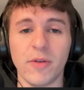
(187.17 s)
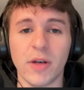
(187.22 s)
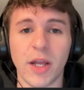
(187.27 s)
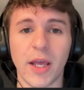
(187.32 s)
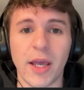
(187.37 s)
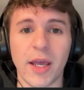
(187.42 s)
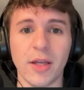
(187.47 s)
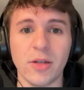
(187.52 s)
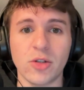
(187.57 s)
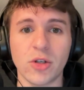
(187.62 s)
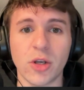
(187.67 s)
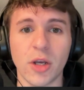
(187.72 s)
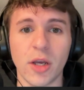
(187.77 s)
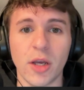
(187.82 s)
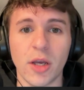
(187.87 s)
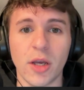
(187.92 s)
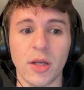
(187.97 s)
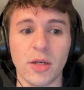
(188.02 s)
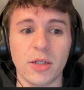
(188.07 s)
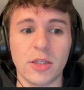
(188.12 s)
an edge
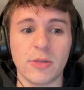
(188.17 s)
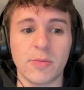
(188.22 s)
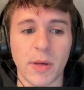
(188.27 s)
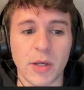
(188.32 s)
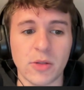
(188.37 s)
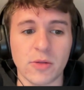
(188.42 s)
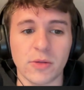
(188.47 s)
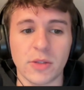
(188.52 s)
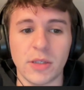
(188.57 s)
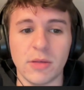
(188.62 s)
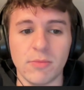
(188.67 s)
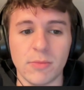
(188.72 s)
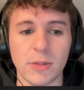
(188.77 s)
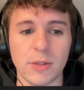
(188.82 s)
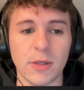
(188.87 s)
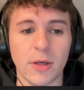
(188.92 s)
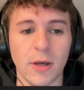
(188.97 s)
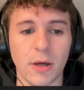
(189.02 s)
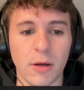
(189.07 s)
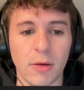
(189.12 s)
to special teams.